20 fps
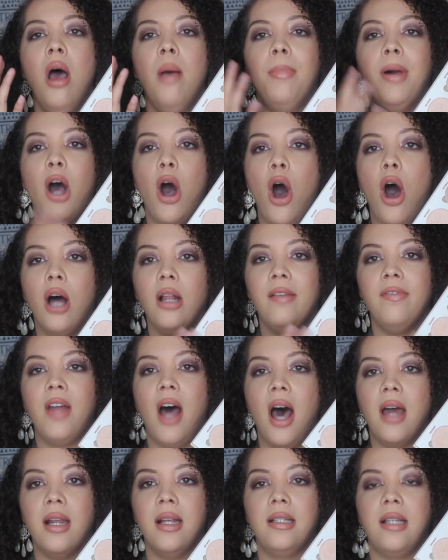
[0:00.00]
but all of
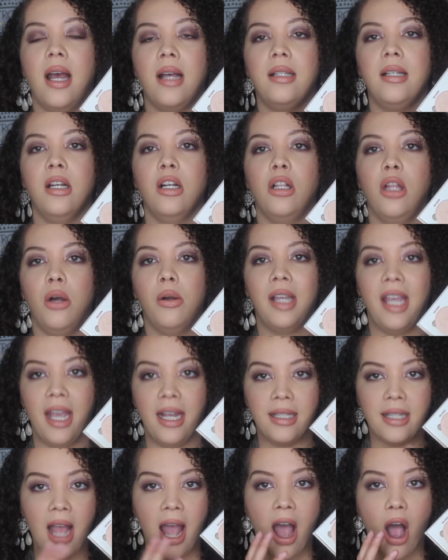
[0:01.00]
the Anastasia Glow
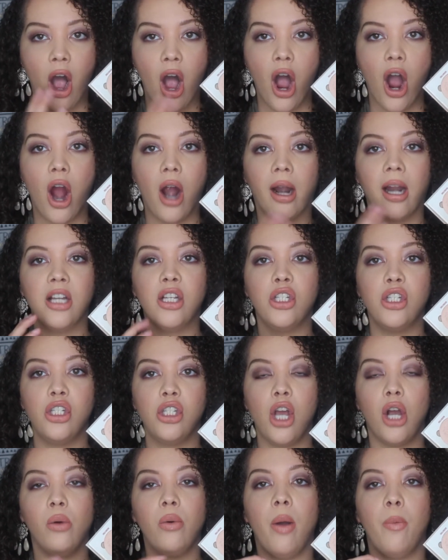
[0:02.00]
Kits are
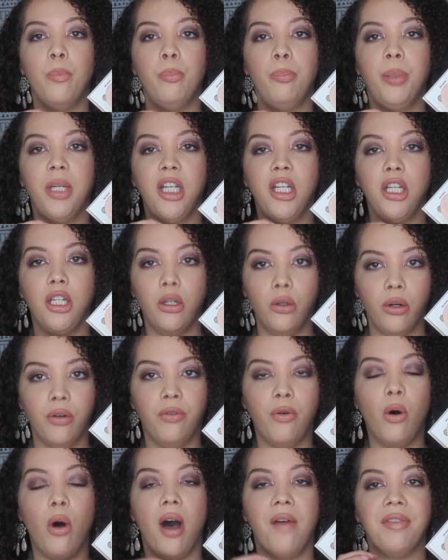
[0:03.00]
so
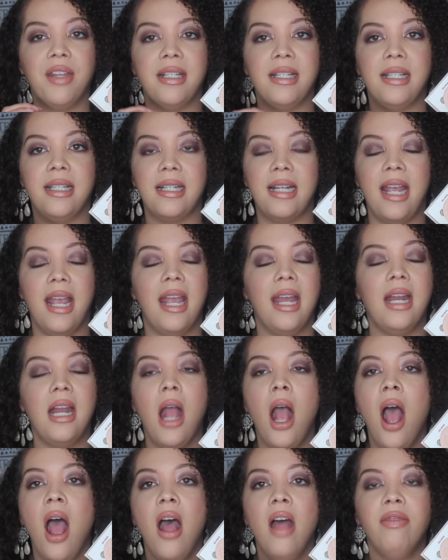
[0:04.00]
beautiful on the skin.